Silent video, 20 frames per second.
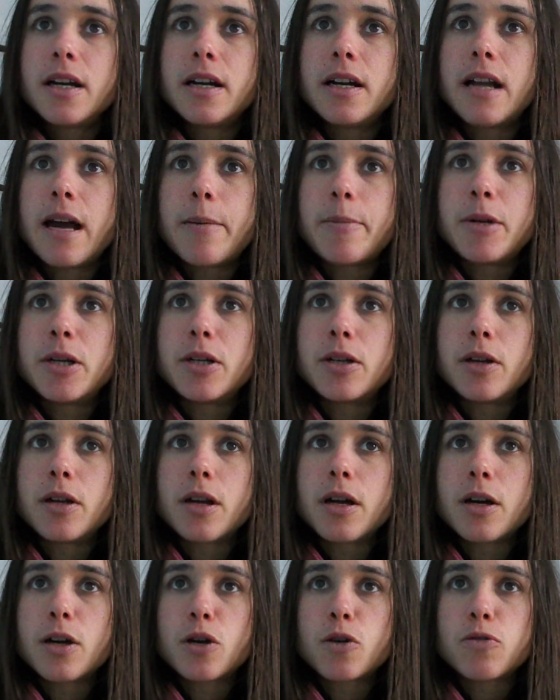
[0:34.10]
lemon
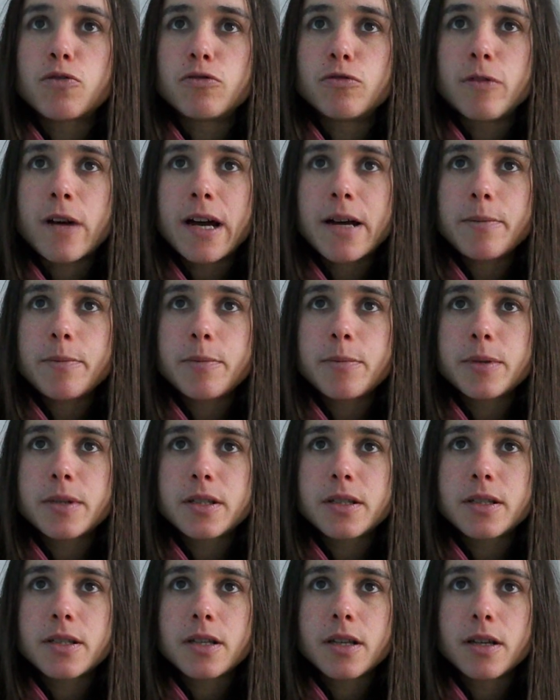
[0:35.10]

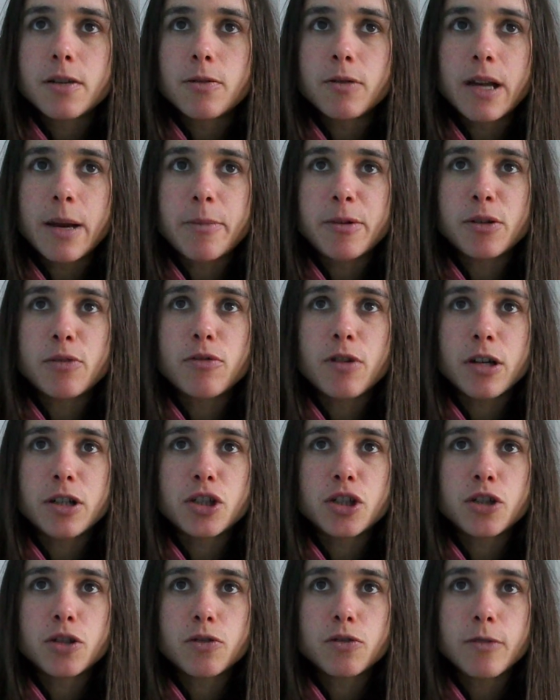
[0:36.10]

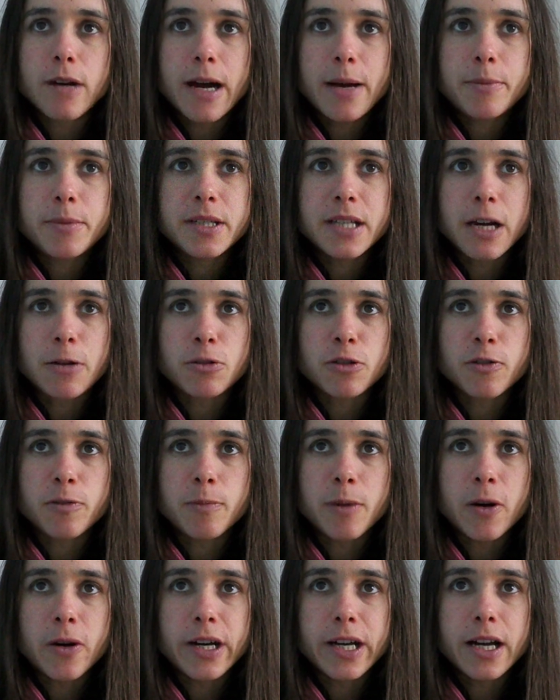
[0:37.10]
crunch crepes out of
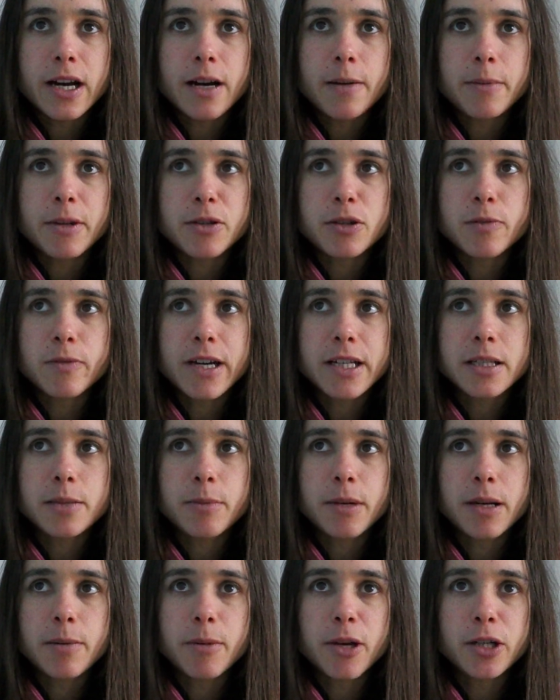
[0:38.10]
my, it's a
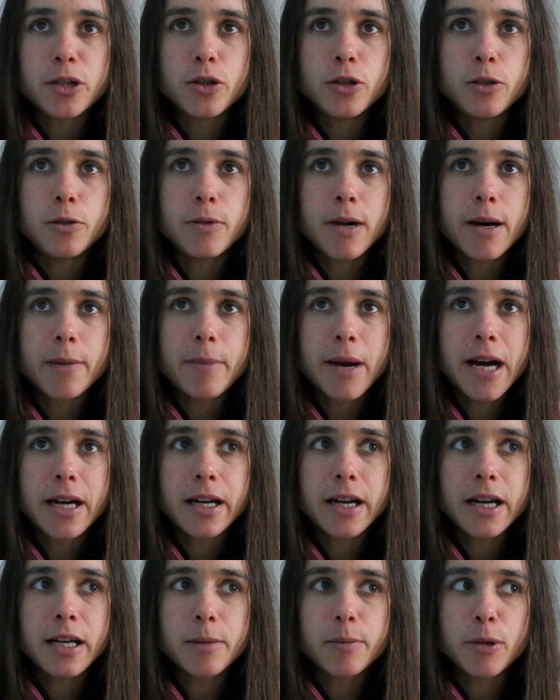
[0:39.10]
recipe in my new
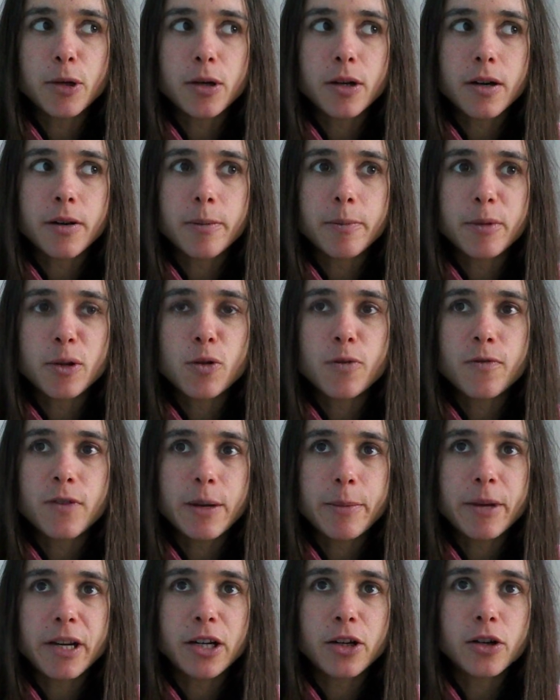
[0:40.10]
pancake book called
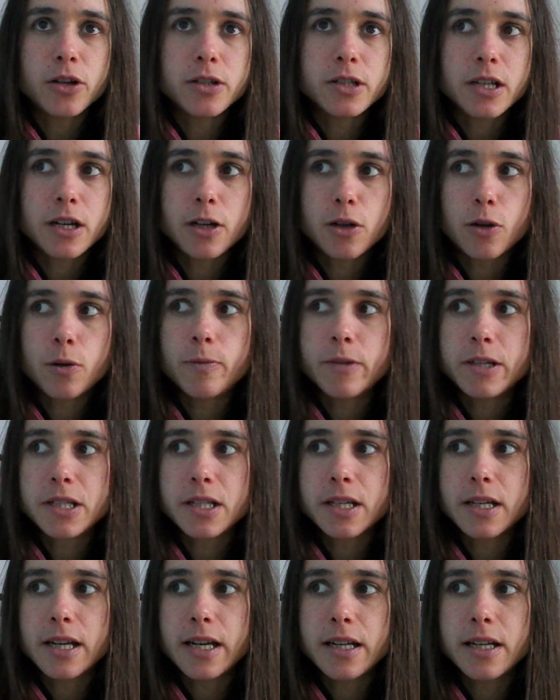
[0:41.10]
Flipping Good that I got
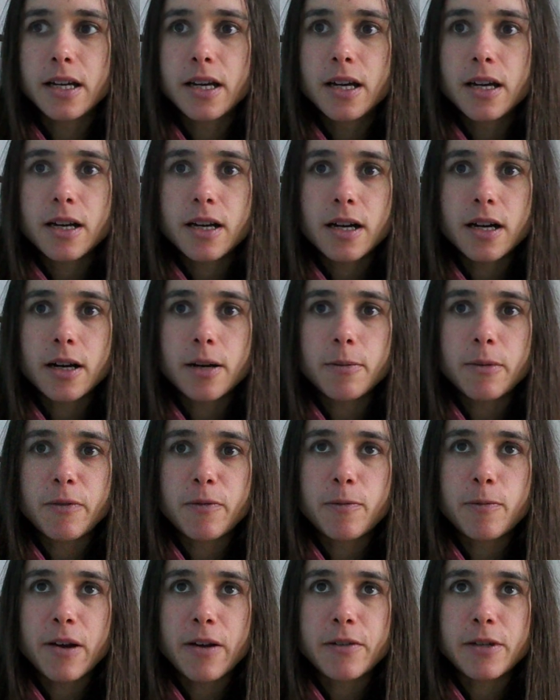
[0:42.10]
recently,
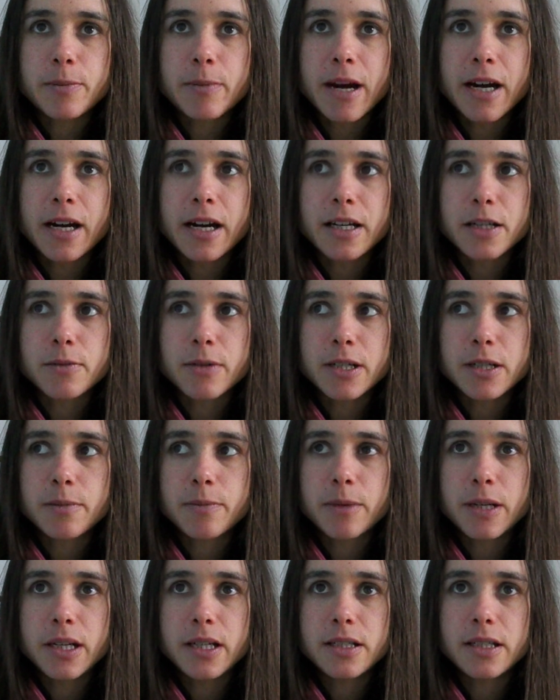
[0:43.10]
with various pancakes
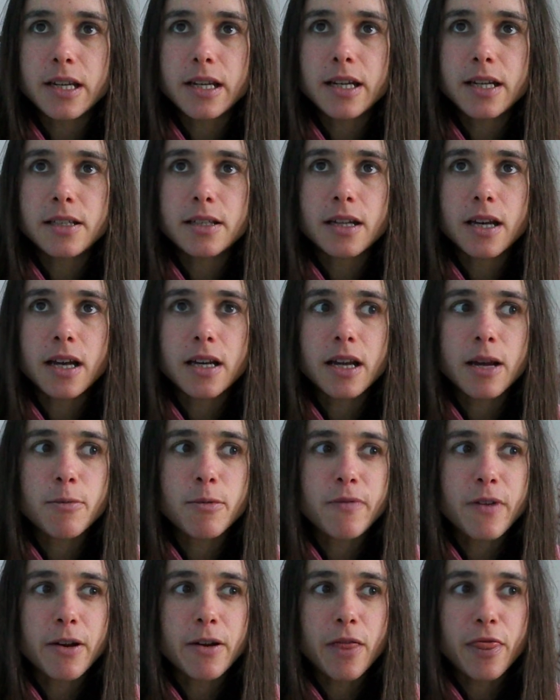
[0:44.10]
recipes in it. And they
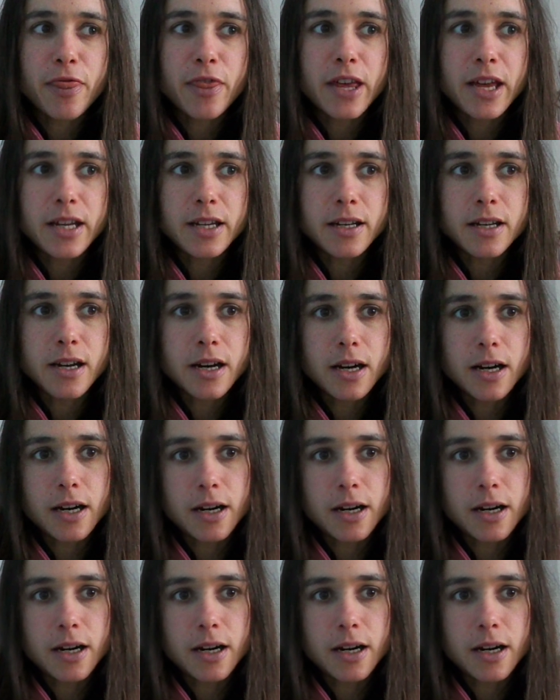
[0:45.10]
were very thin